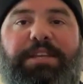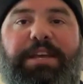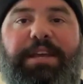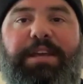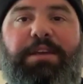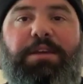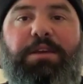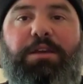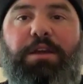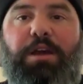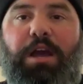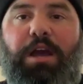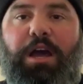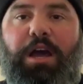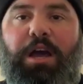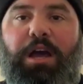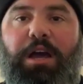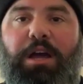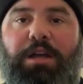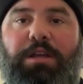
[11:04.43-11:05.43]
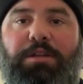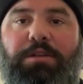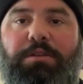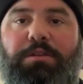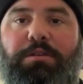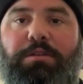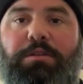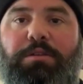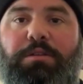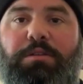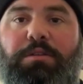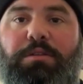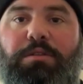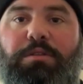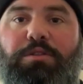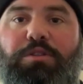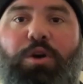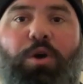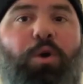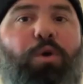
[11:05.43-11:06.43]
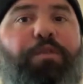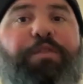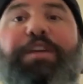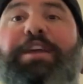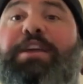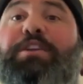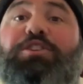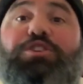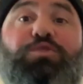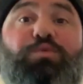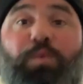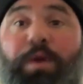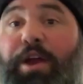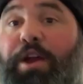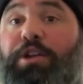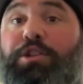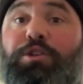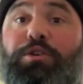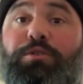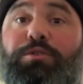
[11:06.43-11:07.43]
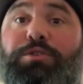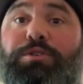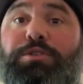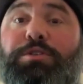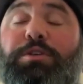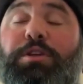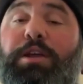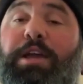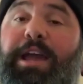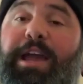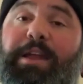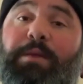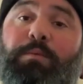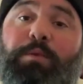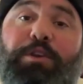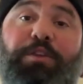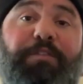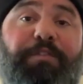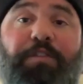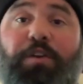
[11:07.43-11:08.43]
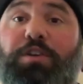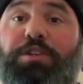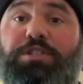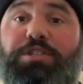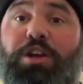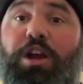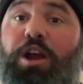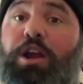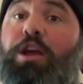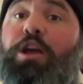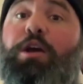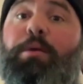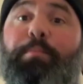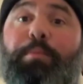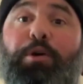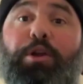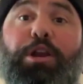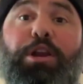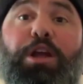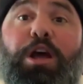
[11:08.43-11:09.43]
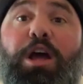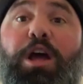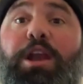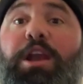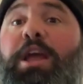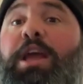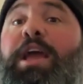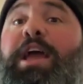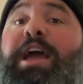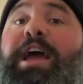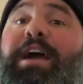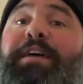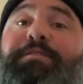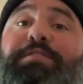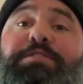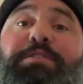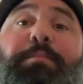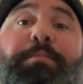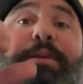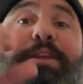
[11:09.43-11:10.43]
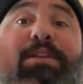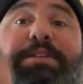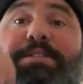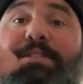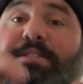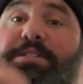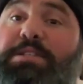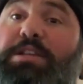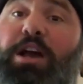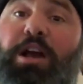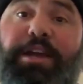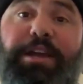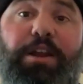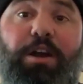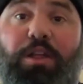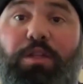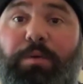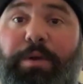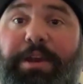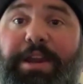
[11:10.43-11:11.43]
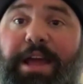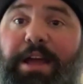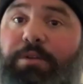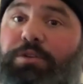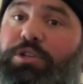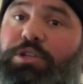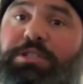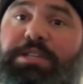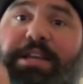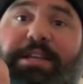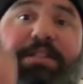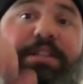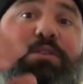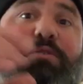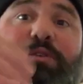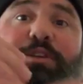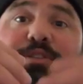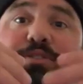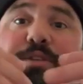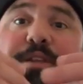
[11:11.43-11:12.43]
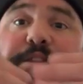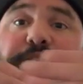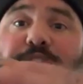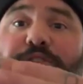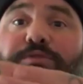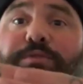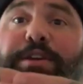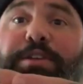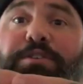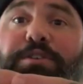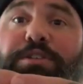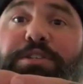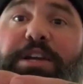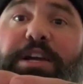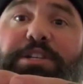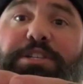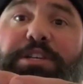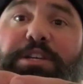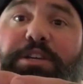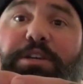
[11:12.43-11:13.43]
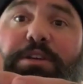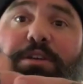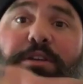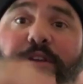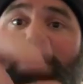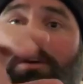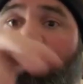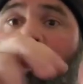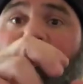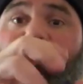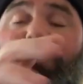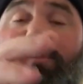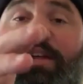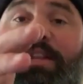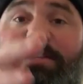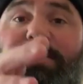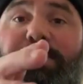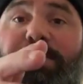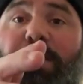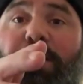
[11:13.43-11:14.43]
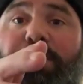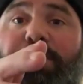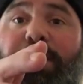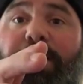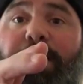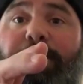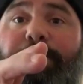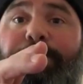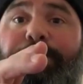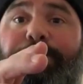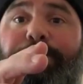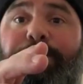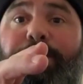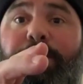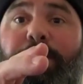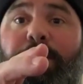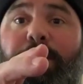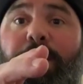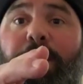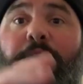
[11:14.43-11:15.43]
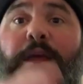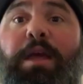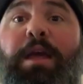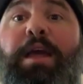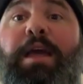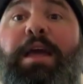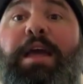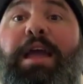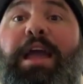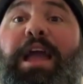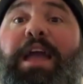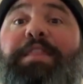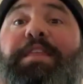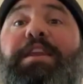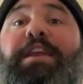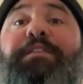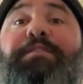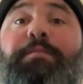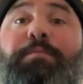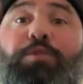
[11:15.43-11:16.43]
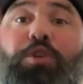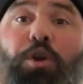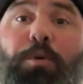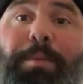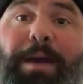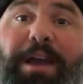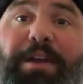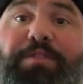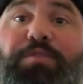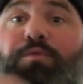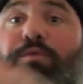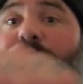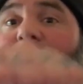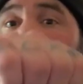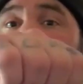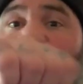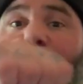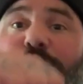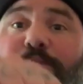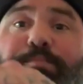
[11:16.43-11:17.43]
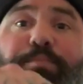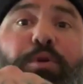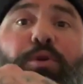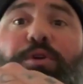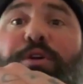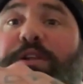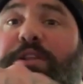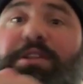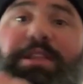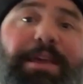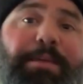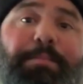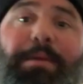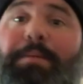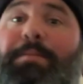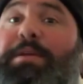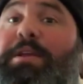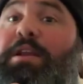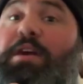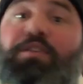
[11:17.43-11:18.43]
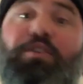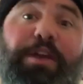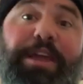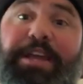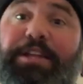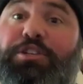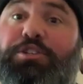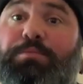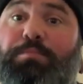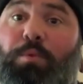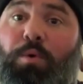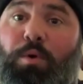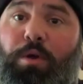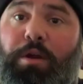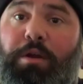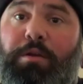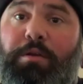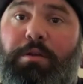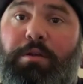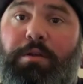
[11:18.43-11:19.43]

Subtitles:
take the whole thing and just wear it loose. And when you first start, put it on, have somebody snug it all the way down, just like literally so that the strings are touching, so that's snugged up. And then have them go back through it and just pull it like maybe another inch more.